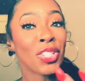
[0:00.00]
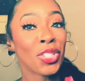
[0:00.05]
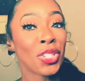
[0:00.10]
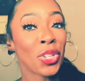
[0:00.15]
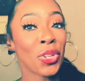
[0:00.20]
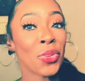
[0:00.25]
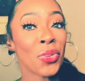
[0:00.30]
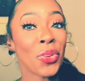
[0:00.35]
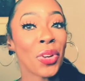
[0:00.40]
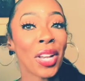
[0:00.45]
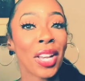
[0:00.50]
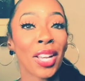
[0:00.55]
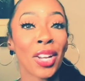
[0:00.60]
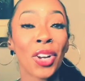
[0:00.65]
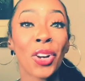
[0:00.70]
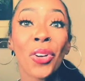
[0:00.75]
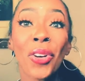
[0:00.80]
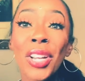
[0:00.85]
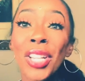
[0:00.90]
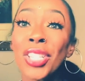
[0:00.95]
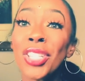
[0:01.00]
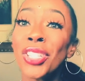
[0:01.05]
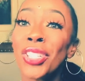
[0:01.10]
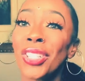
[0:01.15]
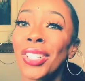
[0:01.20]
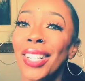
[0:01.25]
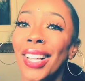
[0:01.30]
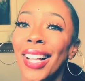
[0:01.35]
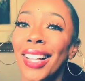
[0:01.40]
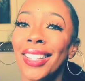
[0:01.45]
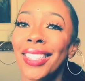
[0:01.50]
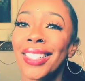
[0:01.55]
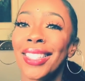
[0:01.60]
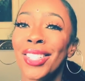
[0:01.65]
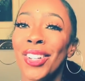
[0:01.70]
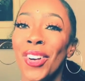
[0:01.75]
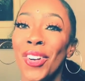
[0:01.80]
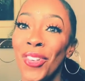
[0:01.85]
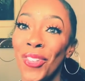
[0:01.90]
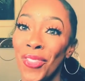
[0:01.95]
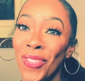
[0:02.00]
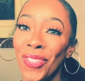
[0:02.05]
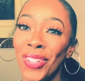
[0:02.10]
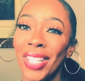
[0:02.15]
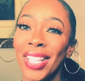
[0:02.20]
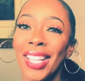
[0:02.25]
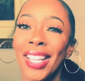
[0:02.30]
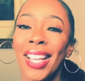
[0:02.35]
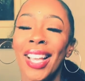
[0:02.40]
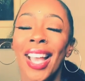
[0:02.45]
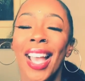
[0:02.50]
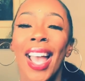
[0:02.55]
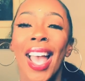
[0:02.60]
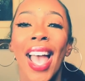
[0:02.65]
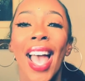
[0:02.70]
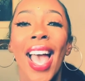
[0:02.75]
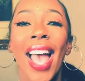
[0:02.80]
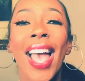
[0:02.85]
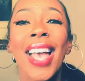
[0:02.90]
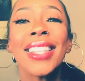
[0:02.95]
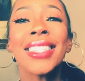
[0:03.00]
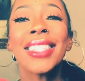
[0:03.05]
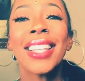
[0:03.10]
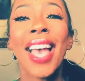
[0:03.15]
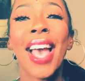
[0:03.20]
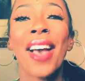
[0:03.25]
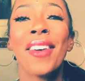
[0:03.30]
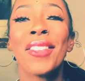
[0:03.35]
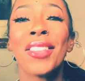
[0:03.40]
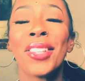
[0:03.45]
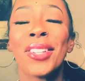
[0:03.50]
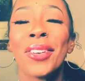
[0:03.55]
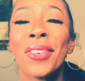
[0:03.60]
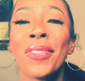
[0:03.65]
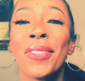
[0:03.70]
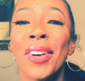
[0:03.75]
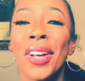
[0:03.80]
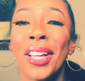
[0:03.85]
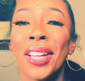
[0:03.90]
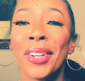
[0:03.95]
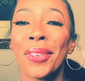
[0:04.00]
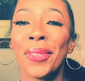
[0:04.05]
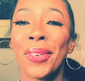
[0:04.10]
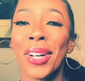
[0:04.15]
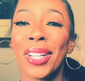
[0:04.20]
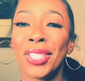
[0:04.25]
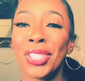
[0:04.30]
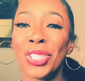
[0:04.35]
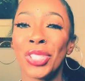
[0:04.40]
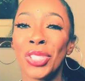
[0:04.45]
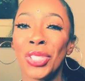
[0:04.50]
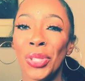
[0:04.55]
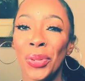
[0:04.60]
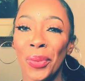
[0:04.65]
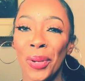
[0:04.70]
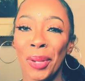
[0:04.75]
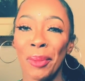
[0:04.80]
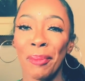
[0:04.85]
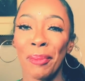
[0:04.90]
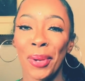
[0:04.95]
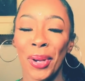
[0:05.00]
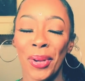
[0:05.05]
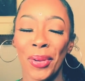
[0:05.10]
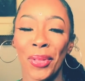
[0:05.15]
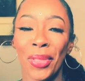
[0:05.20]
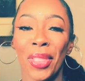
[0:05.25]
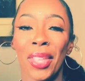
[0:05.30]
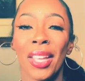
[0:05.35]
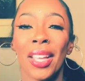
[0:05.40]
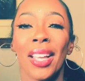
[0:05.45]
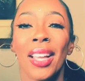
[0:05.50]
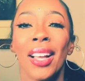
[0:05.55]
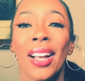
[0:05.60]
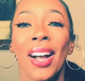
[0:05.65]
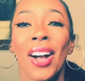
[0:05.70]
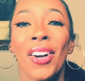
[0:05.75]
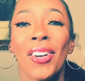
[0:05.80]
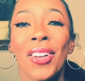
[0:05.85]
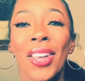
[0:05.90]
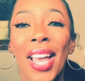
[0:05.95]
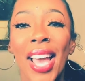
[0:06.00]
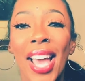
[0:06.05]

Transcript: to increase your knowledge, hopefully, and to have a little fun while doing both. Okay?